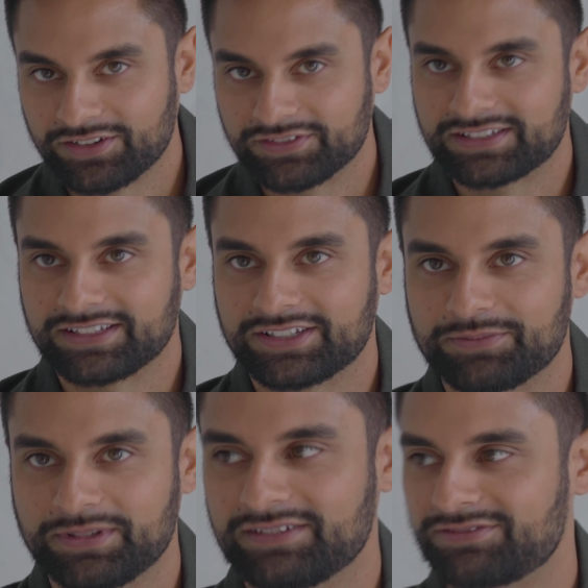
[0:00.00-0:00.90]
obviously going
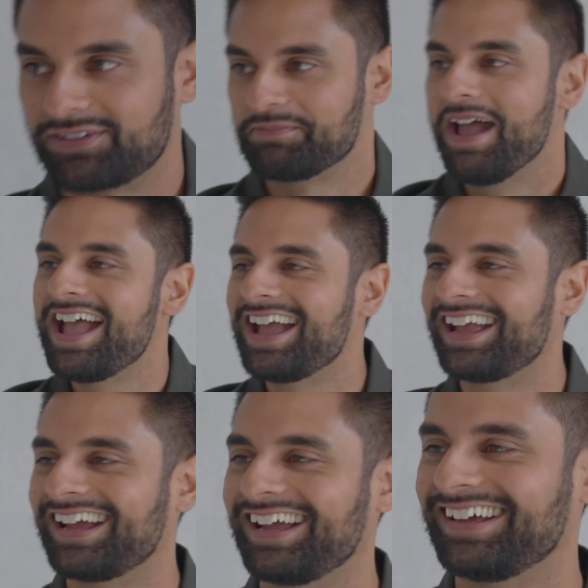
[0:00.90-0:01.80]
to be in frame.
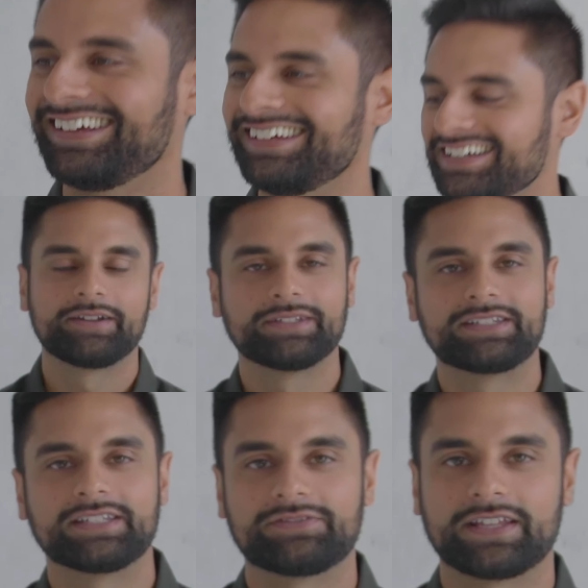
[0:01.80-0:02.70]
Hi, I'm
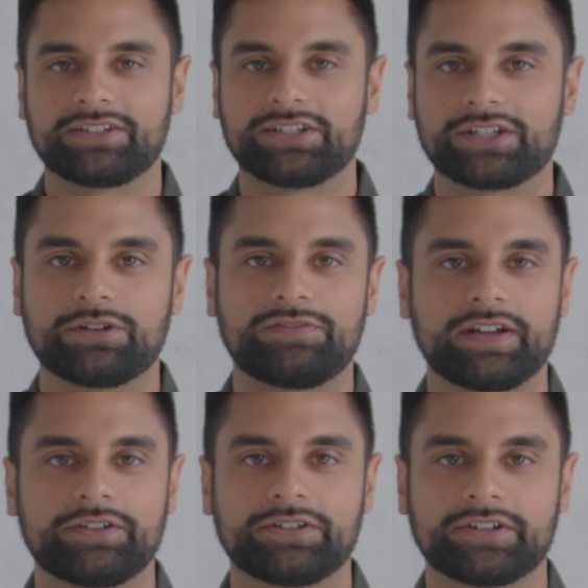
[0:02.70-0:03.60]
Latif Nanji,
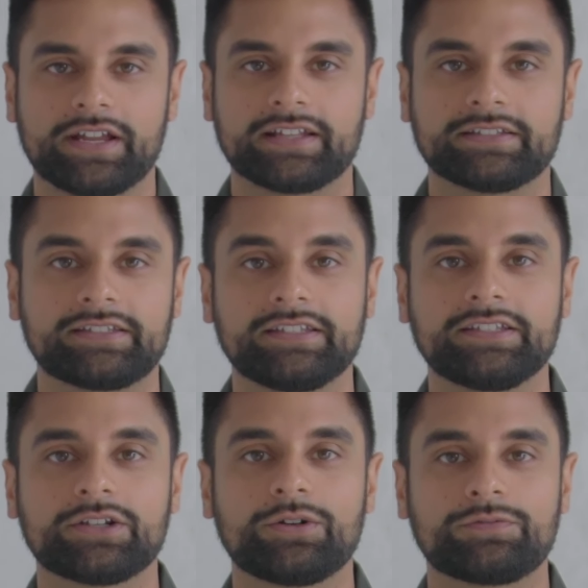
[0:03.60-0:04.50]
co-founder and
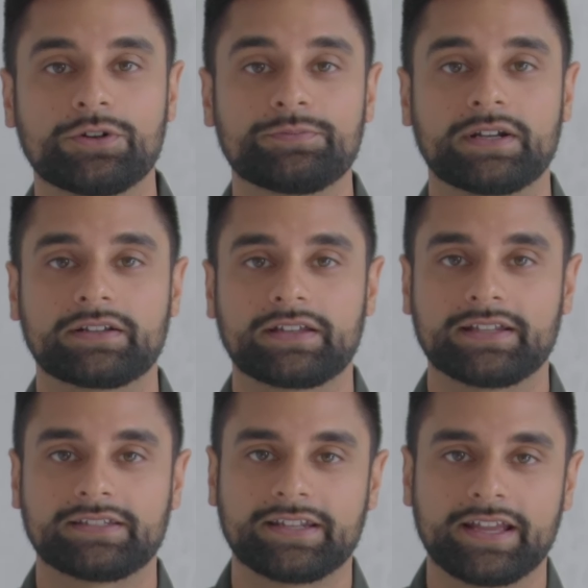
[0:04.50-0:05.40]
CEO of Roadmunk,
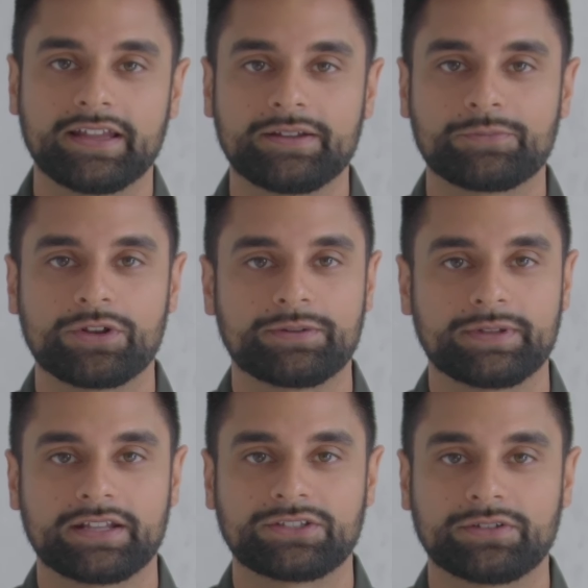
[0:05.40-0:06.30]
and today I'm going to
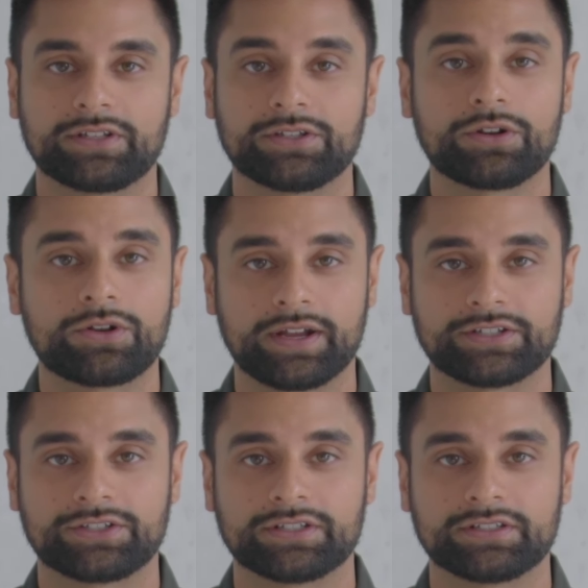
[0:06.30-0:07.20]
be answering your
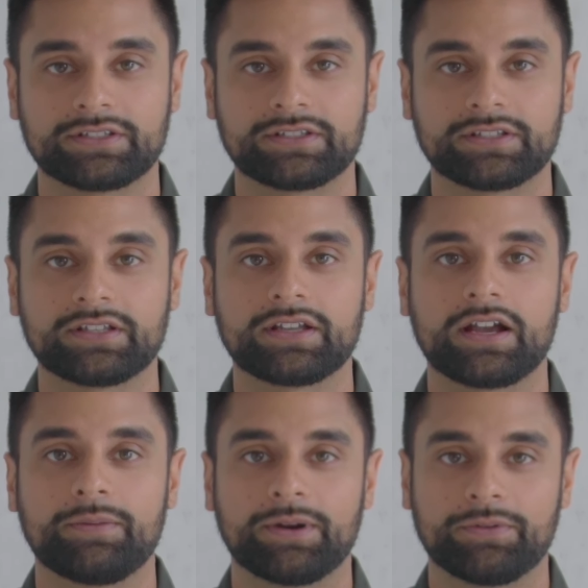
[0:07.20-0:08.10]
questions
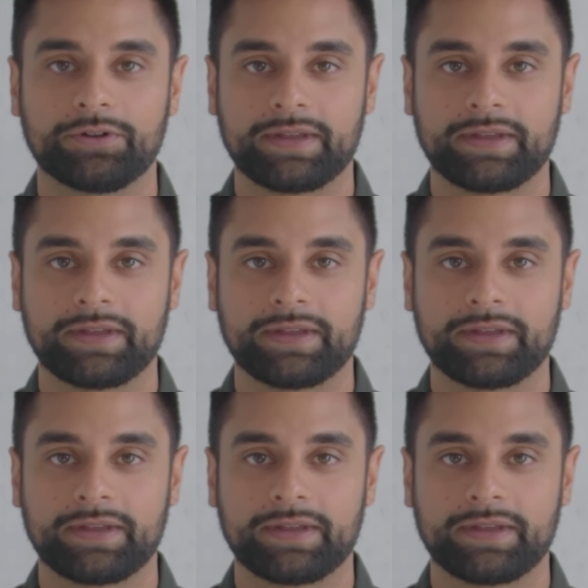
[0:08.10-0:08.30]
about road